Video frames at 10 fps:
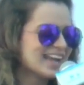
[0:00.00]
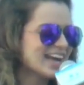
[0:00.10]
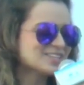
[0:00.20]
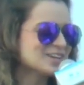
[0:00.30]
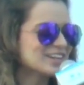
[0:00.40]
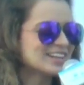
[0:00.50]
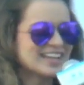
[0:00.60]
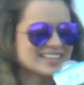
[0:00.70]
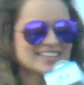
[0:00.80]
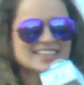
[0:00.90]
But I can't talk
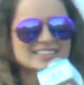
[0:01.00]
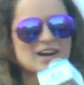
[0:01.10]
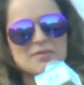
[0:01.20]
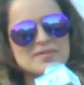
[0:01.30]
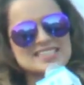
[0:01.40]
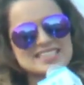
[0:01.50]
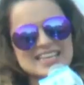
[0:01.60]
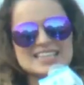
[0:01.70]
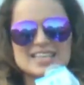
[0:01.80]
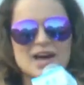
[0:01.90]
like this. How amazing he